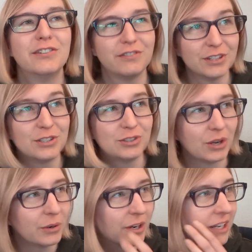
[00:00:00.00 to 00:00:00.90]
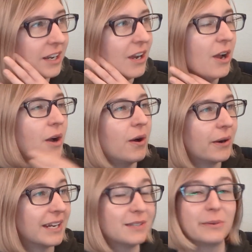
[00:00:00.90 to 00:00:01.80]
Pho is so good.
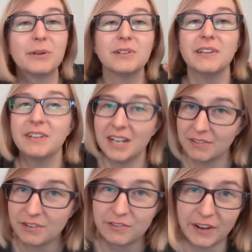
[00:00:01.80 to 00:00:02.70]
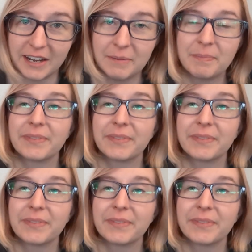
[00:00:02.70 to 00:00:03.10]
Okay, so we were living off of pho